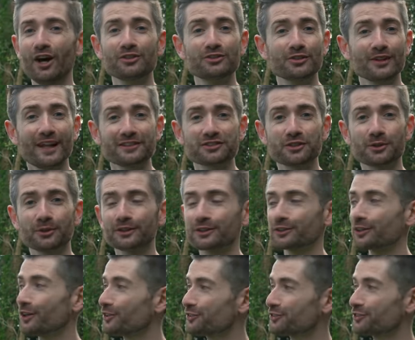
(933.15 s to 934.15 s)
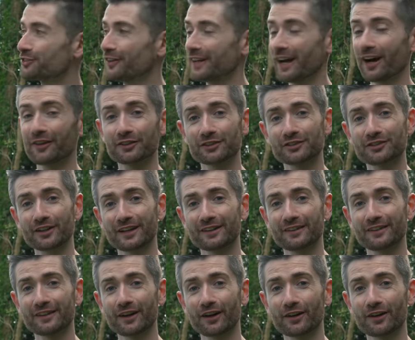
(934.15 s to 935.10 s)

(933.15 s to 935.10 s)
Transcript: So let's go across to the other side of the